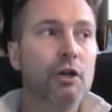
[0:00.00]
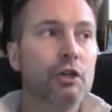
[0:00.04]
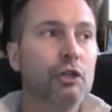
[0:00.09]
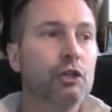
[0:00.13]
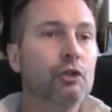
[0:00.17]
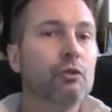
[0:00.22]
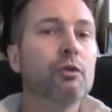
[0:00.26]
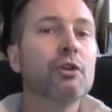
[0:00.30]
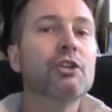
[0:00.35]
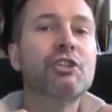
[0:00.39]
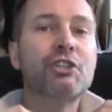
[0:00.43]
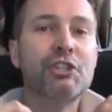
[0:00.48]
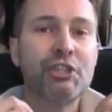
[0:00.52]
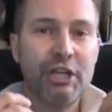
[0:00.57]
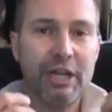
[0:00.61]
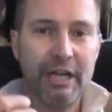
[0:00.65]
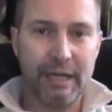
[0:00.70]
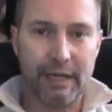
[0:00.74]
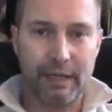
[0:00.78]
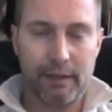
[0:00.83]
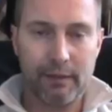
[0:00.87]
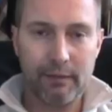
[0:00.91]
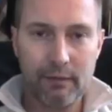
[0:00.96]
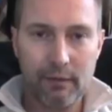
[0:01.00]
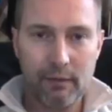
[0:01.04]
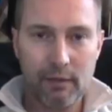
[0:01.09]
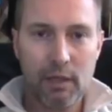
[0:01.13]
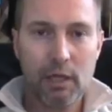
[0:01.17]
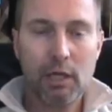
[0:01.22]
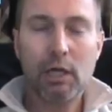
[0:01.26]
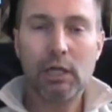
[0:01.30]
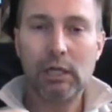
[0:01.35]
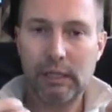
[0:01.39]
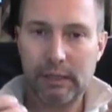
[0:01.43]
You were cheated
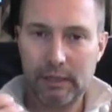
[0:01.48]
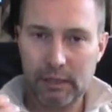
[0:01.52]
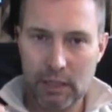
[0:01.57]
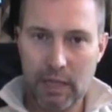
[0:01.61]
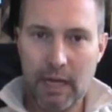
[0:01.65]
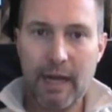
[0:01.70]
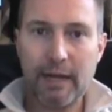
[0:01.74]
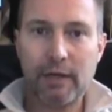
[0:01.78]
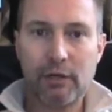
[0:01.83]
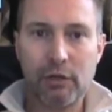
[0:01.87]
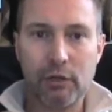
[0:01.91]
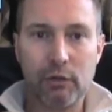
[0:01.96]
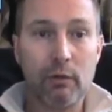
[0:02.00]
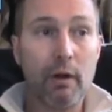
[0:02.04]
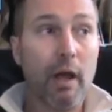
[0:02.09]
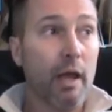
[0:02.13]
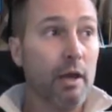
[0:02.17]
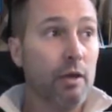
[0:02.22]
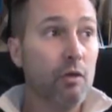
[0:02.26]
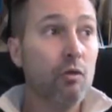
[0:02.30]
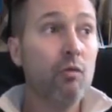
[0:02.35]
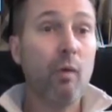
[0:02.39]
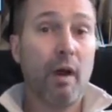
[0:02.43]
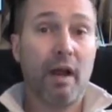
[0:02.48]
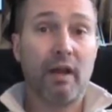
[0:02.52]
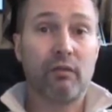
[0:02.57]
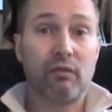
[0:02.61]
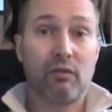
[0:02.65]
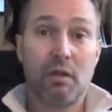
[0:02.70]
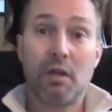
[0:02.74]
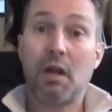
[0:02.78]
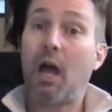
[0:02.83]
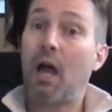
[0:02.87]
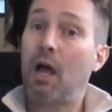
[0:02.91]
and lied to, and you
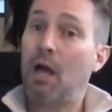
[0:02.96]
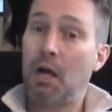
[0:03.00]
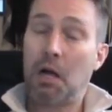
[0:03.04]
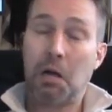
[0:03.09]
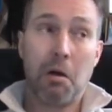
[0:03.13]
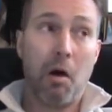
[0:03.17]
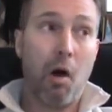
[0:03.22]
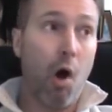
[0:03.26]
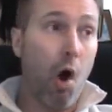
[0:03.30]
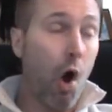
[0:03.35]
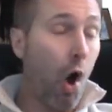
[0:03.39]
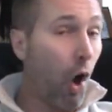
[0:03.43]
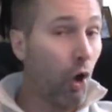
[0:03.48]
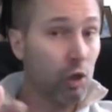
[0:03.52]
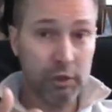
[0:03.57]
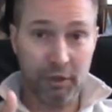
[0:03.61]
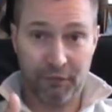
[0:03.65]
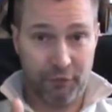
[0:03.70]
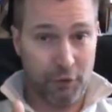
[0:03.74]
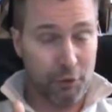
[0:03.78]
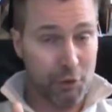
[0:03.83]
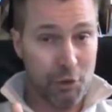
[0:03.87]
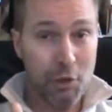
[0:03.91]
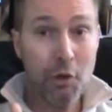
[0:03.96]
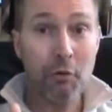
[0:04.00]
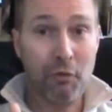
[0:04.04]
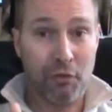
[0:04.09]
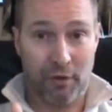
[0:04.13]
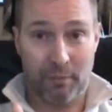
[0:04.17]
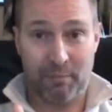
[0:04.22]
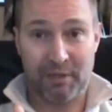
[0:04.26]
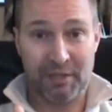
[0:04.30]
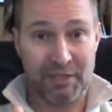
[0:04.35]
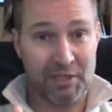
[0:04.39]
wasted all of your
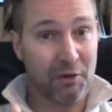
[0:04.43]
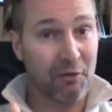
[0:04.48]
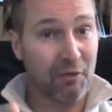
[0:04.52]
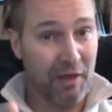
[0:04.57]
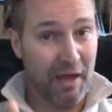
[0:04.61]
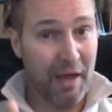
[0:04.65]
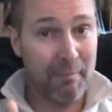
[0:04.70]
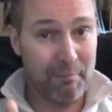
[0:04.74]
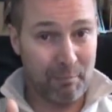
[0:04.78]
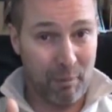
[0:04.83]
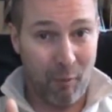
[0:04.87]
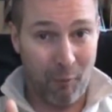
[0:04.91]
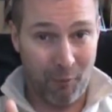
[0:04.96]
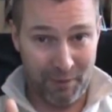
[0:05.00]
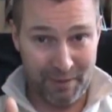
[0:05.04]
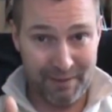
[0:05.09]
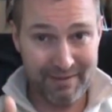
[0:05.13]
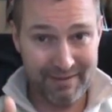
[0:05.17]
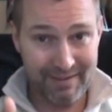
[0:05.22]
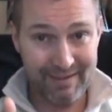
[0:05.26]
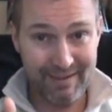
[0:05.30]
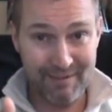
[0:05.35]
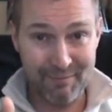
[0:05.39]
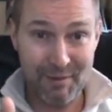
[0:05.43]
youth up until that point.